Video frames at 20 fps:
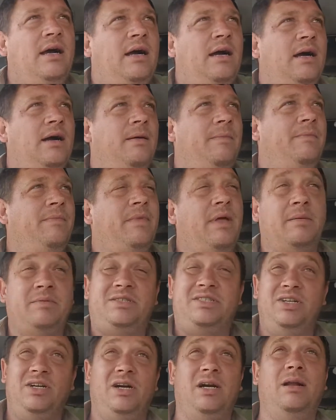I'm
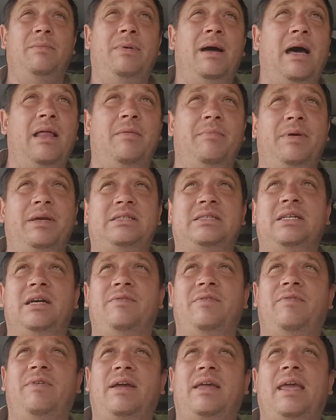still going to buy the big
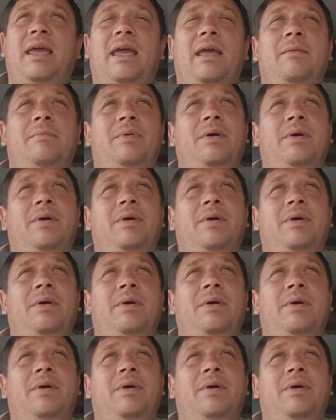stuff if I can,